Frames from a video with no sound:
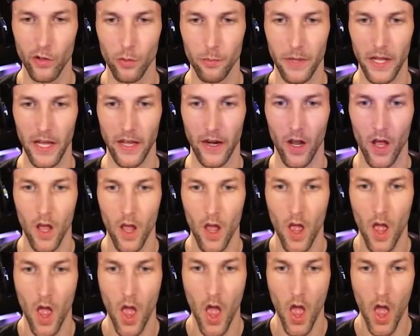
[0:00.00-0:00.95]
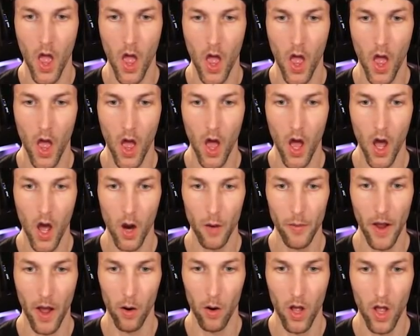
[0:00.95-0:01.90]
zoomed in.
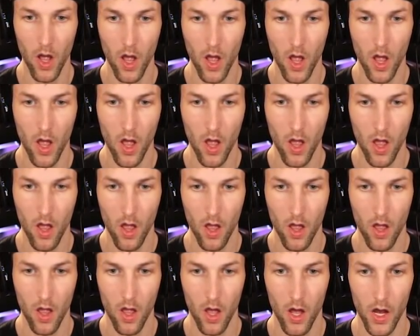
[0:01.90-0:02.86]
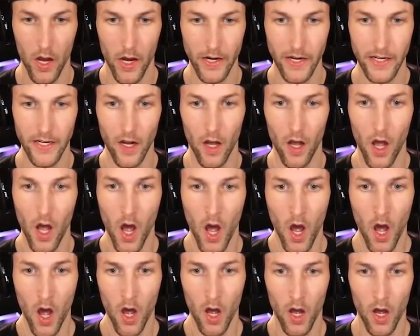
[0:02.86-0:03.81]
Oh no. I need to,
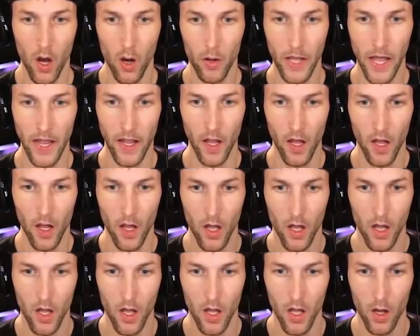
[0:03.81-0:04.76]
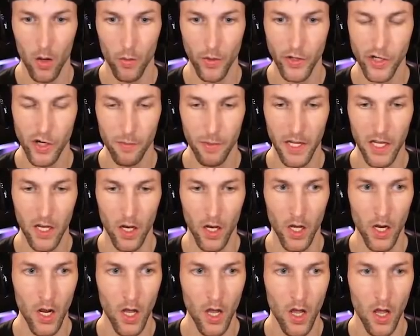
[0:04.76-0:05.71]
okay. We should be
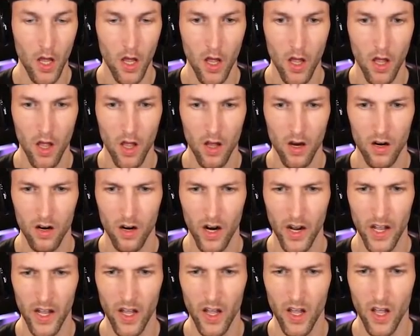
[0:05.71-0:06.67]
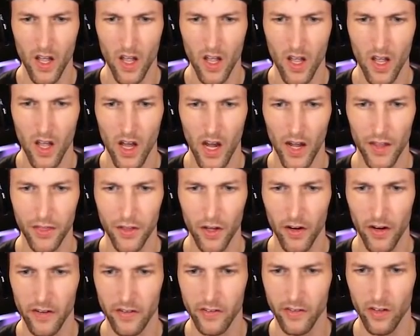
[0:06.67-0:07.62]
good, right? I
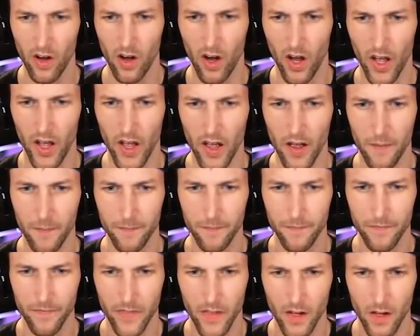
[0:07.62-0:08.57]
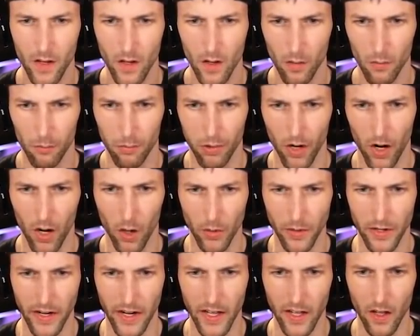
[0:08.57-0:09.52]
thought I saw it.
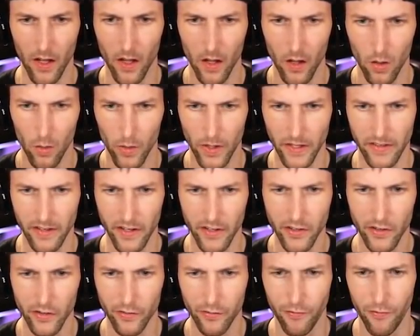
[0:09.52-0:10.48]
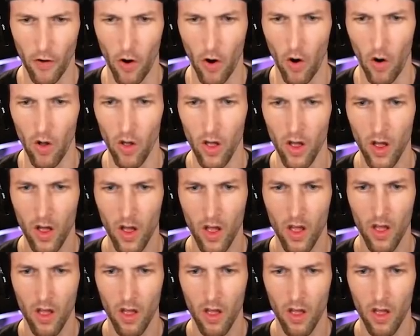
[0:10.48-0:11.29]
Bro, did it just fall?